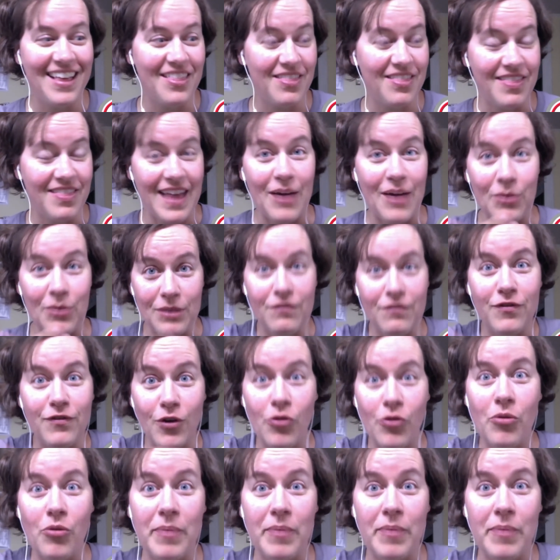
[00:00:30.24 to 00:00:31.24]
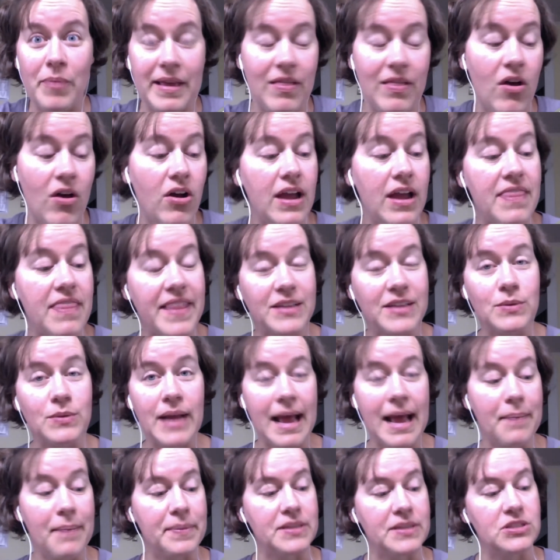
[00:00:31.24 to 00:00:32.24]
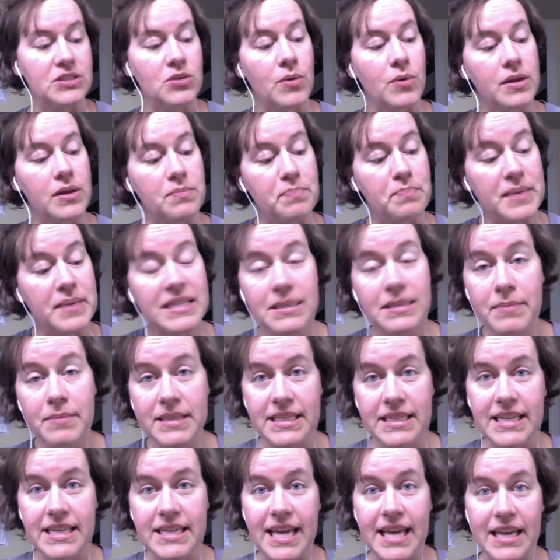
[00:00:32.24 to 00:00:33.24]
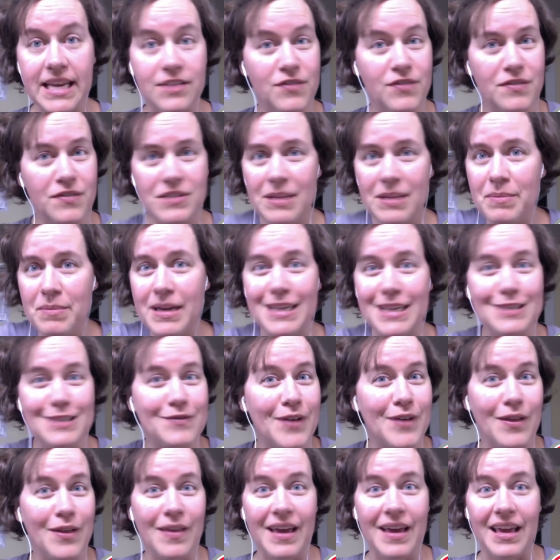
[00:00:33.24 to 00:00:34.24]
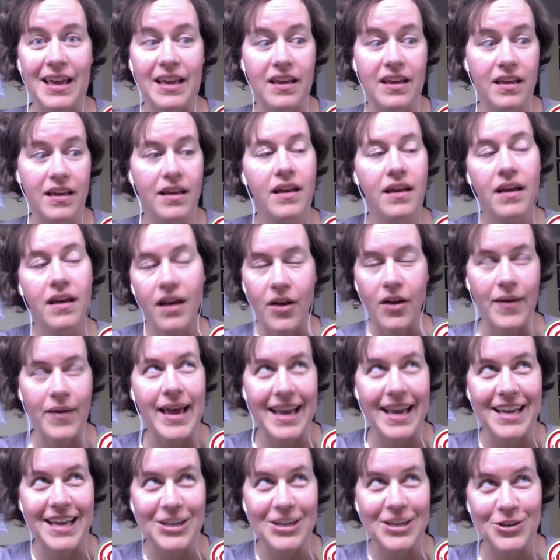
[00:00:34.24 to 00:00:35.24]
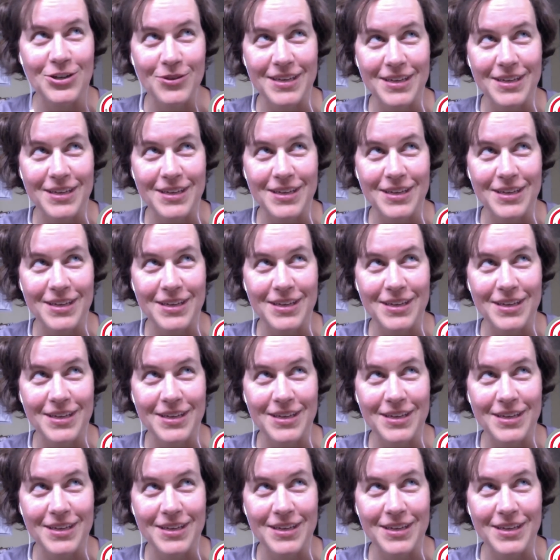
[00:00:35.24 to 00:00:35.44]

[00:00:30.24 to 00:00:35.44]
that would further me along. And that's what happened. So on busy days, 15 minutes felt like, okay, I can do